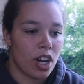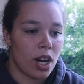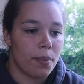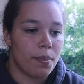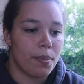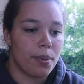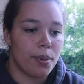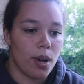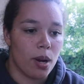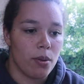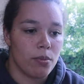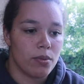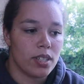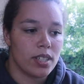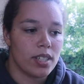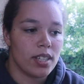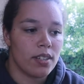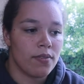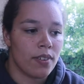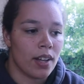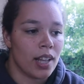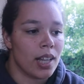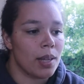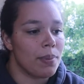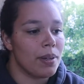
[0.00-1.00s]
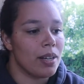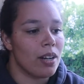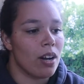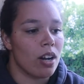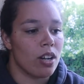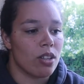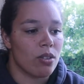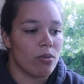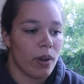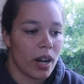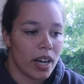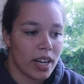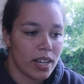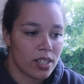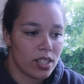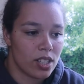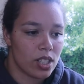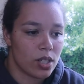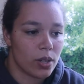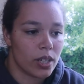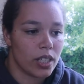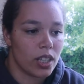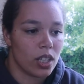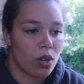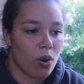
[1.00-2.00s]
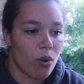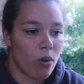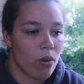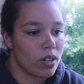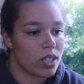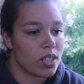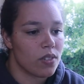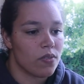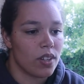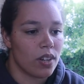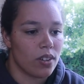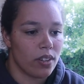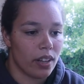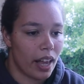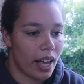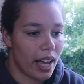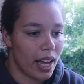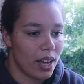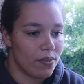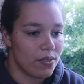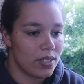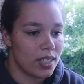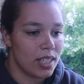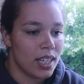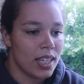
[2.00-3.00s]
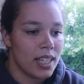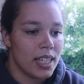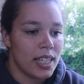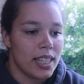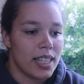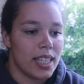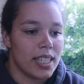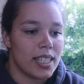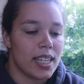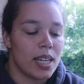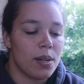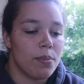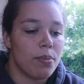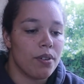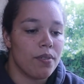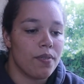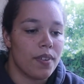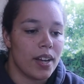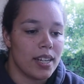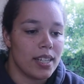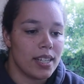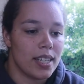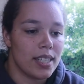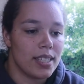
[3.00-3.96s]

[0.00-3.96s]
are prone to developing arthritis during the course of their lives. This can present